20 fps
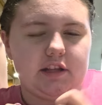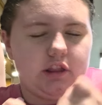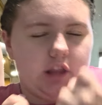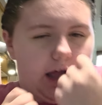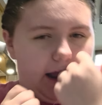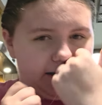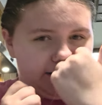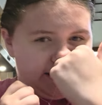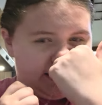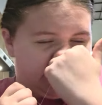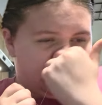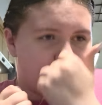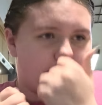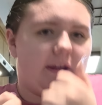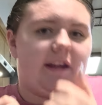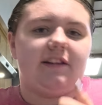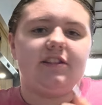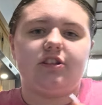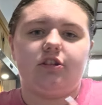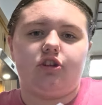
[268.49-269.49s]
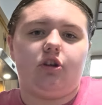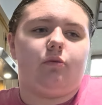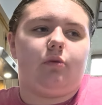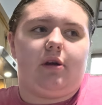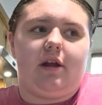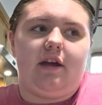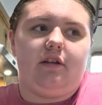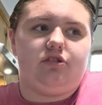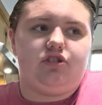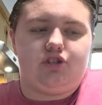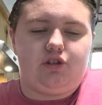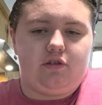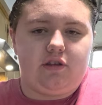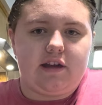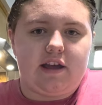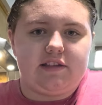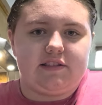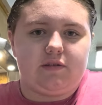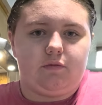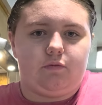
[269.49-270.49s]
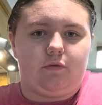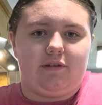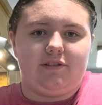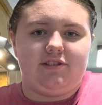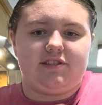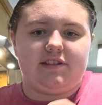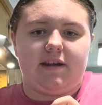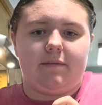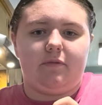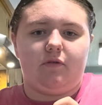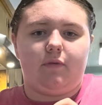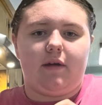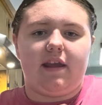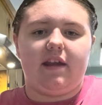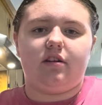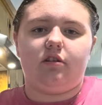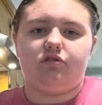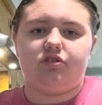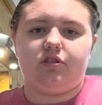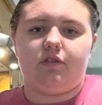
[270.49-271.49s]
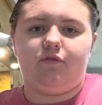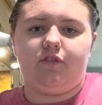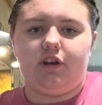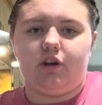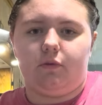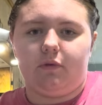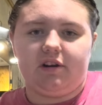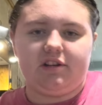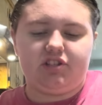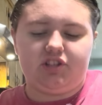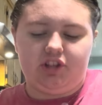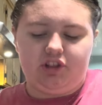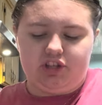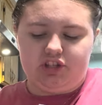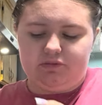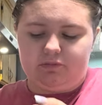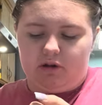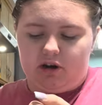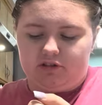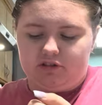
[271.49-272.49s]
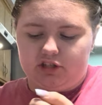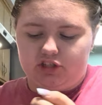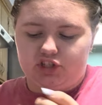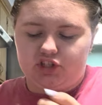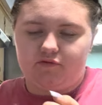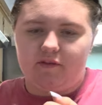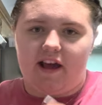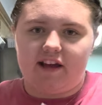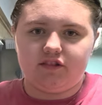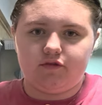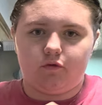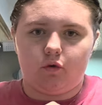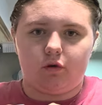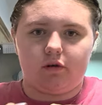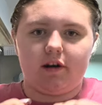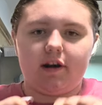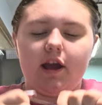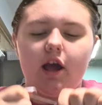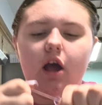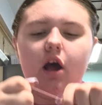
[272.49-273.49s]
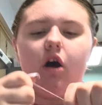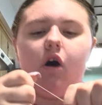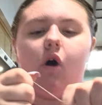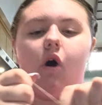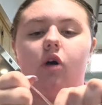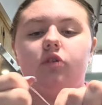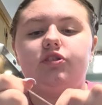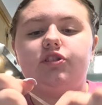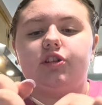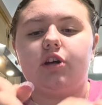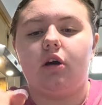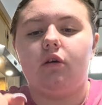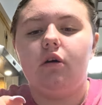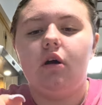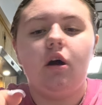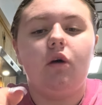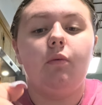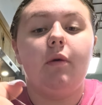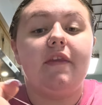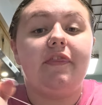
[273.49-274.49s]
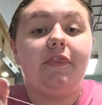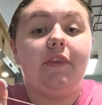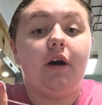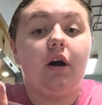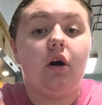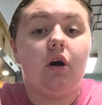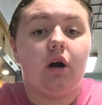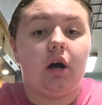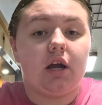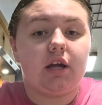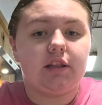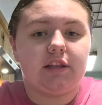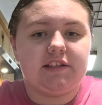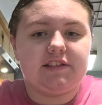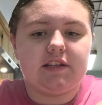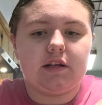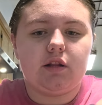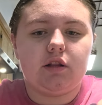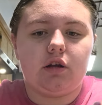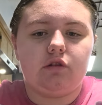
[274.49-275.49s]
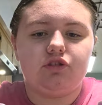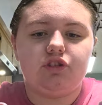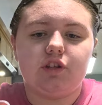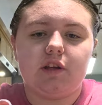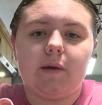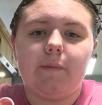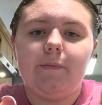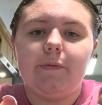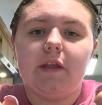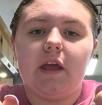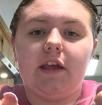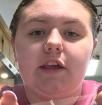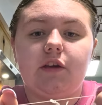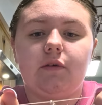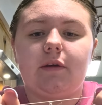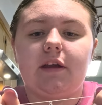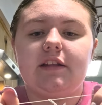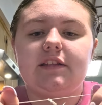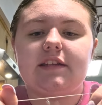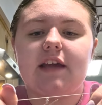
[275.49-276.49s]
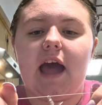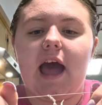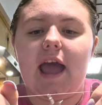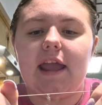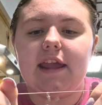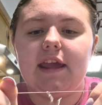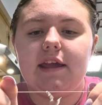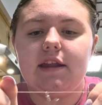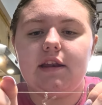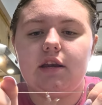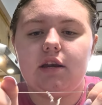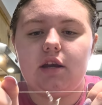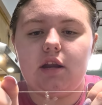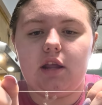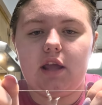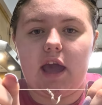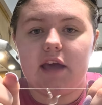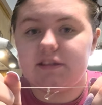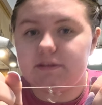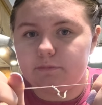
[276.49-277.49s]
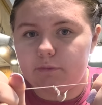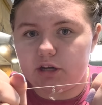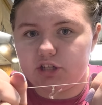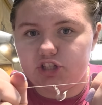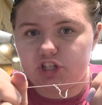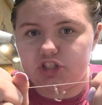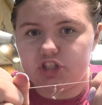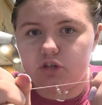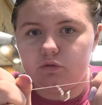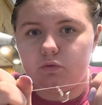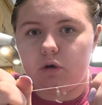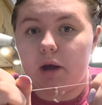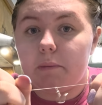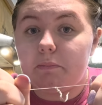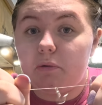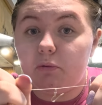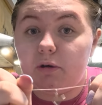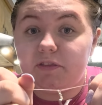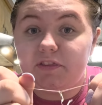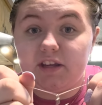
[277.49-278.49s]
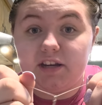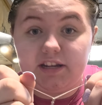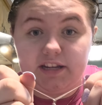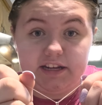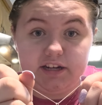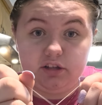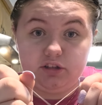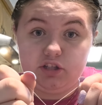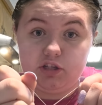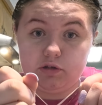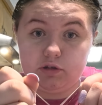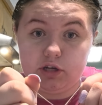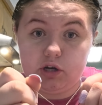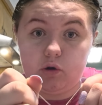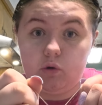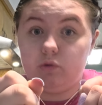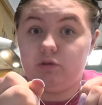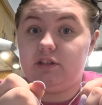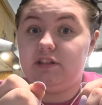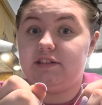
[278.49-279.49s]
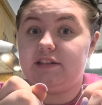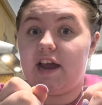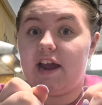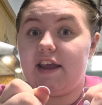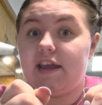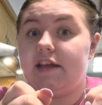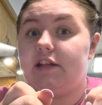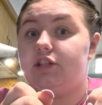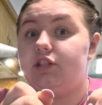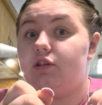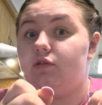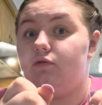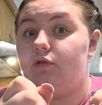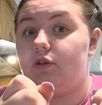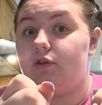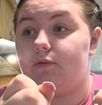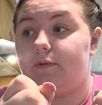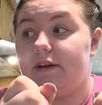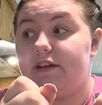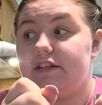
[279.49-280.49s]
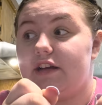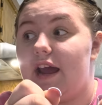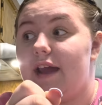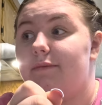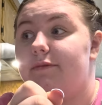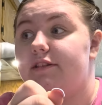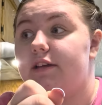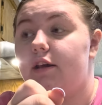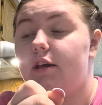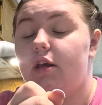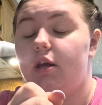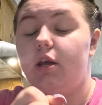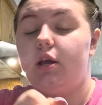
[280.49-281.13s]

a lot to explain, so don't worry. I'll show you guys in one step away. And also, if you don't want to see this part, then just fast forward. Also, with the hook, listen closely. You can tie it as much as you want, but with the needle, you can only tie it 2 to 3 times.